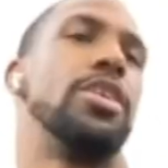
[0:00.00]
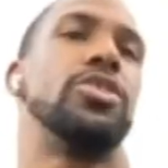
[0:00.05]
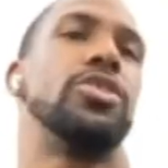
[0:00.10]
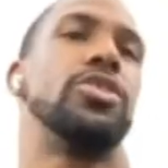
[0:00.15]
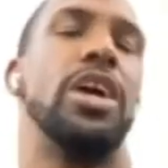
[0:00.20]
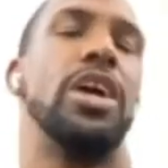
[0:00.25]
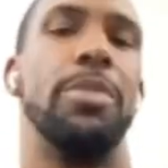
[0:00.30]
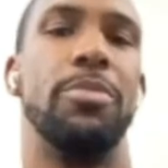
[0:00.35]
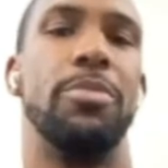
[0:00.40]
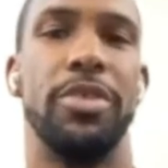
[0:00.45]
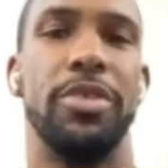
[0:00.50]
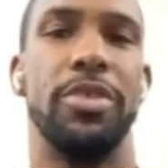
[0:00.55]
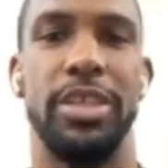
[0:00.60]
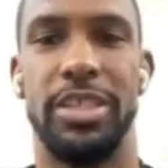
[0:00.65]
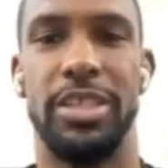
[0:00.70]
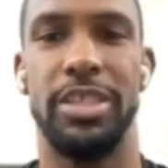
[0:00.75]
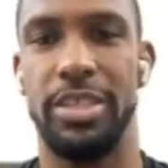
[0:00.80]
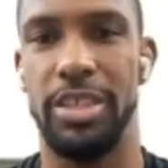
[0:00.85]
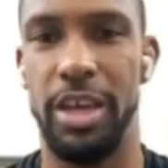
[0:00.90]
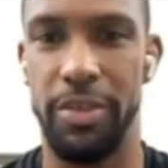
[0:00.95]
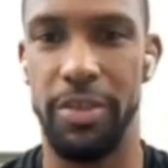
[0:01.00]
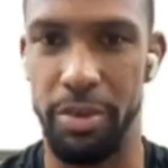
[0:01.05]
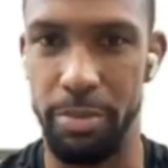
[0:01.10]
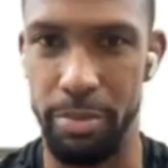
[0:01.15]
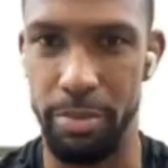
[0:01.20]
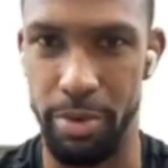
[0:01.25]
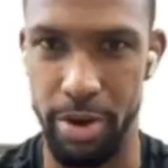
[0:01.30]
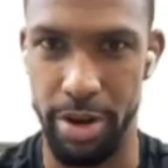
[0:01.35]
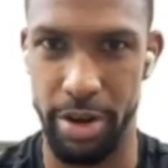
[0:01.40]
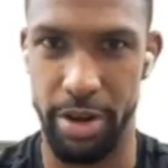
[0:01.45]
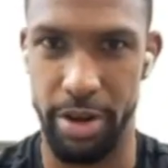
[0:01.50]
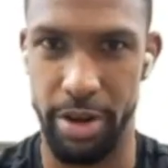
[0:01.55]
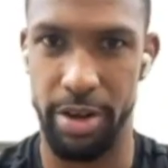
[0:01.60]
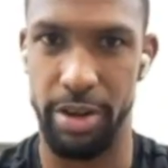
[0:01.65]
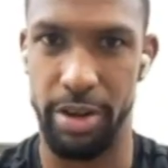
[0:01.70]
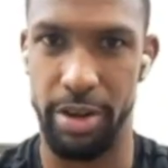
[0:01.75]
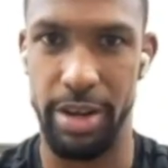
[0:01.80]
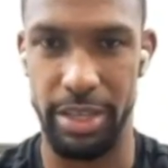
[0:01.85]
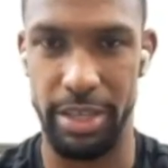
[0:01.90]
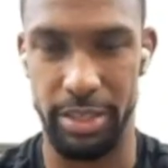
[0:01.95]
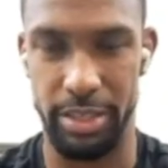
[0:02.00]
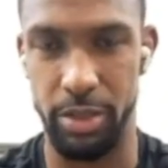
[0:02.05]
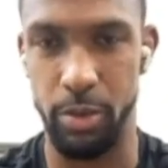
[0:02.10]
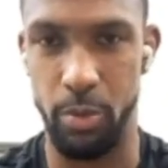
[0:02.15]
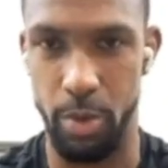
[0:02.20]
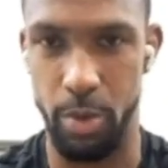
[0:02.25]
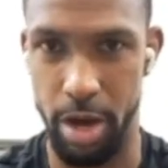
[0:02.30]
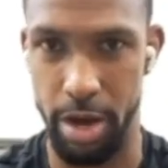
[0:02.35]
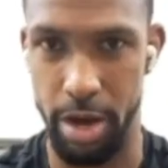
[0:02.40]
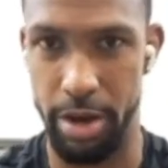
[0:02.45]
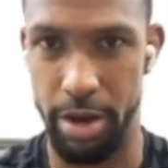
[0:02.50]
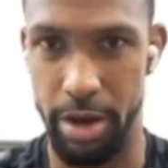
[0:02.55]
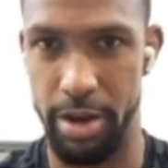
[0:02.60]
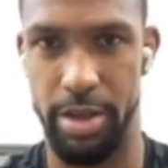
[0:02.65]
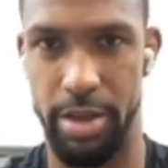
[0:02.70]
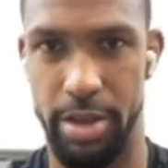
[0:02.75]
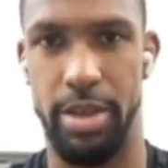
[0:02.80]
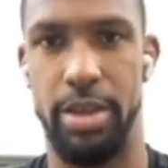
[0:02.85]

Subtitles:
So I'm on the southern border next to the water.